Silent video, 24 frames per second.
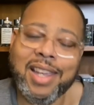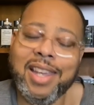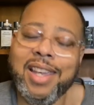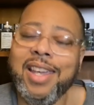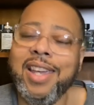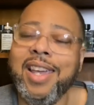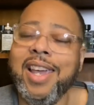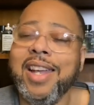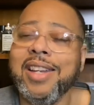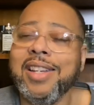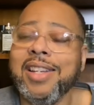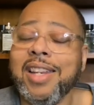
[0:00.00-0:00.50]

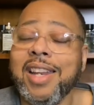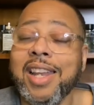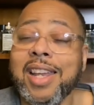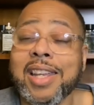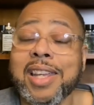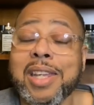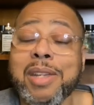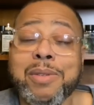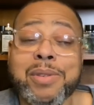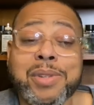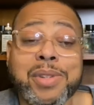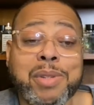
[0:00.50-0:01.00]
acted like
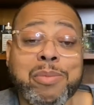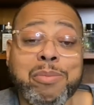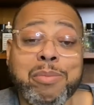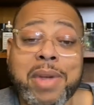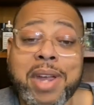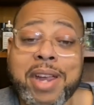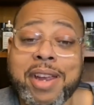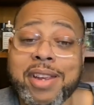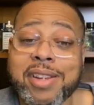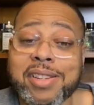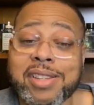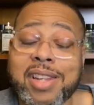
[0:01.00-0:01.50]
he was
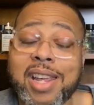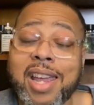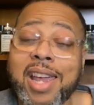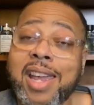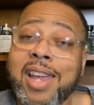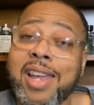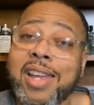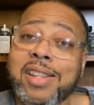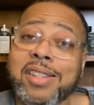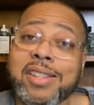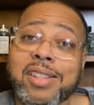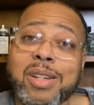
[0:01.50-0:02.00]
embarrassed to
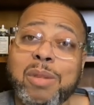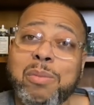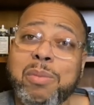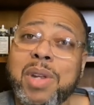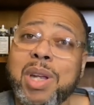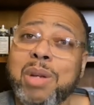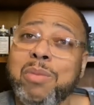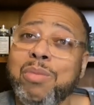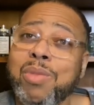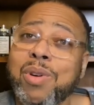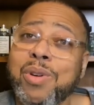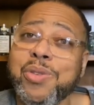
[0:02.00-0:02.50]
ask. And I'm
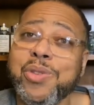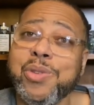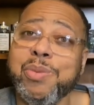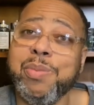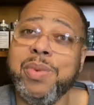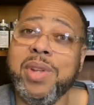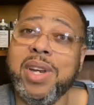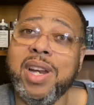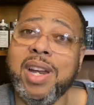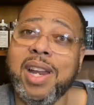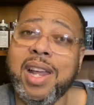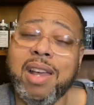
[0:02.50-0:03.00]
like, bro,
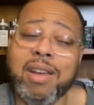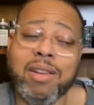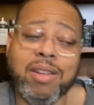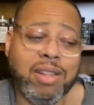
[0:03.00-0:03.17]
spit it out.